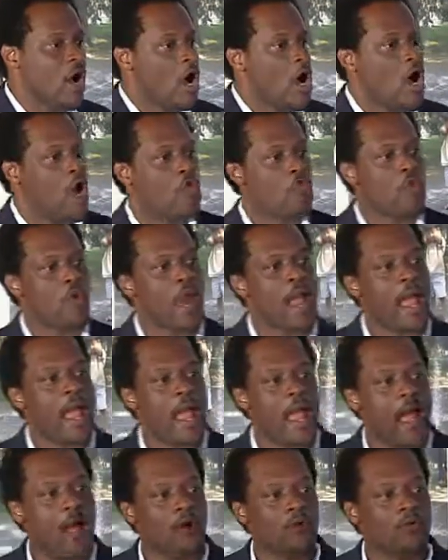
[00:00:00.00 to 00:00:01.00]

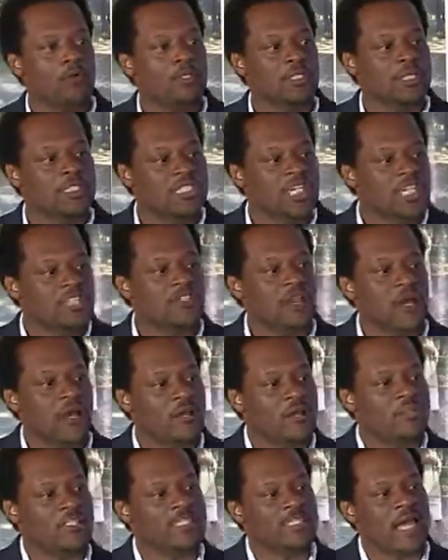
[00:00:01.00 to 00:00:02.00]
around the teacher
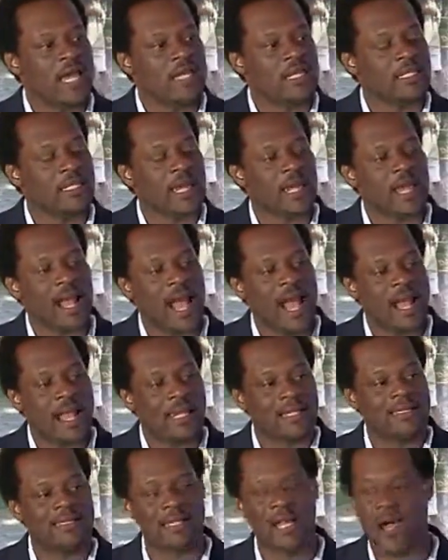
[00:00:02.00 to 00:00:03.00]
understanding that I got
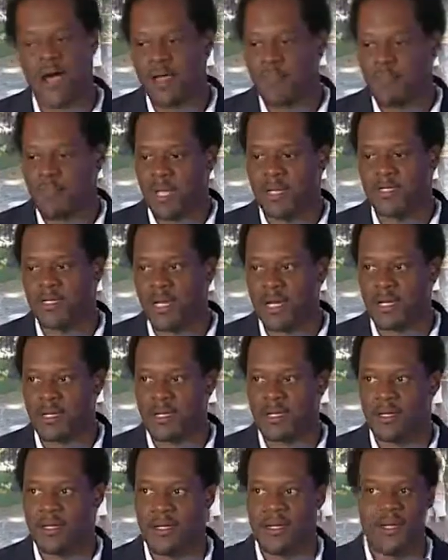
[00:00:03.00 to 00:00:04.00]
to time my look.
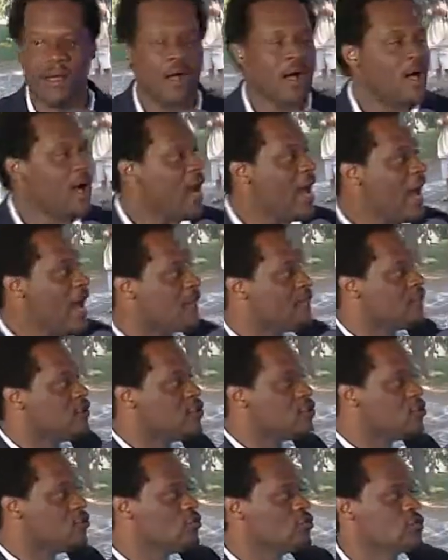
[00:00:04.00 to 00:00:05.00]
I have to
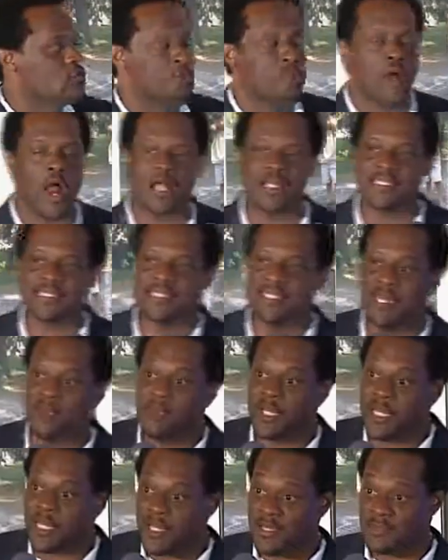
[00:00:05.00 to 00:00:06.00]
use
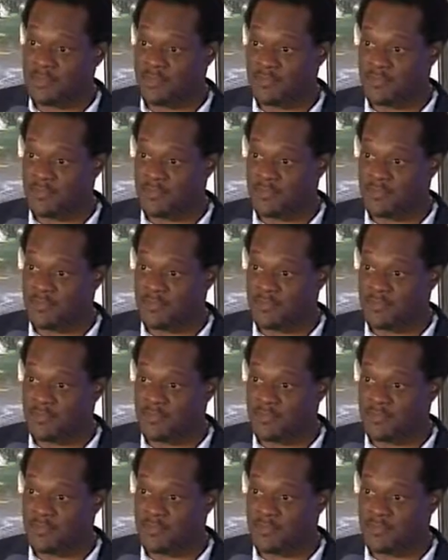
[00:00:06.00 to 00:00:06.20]
proximity.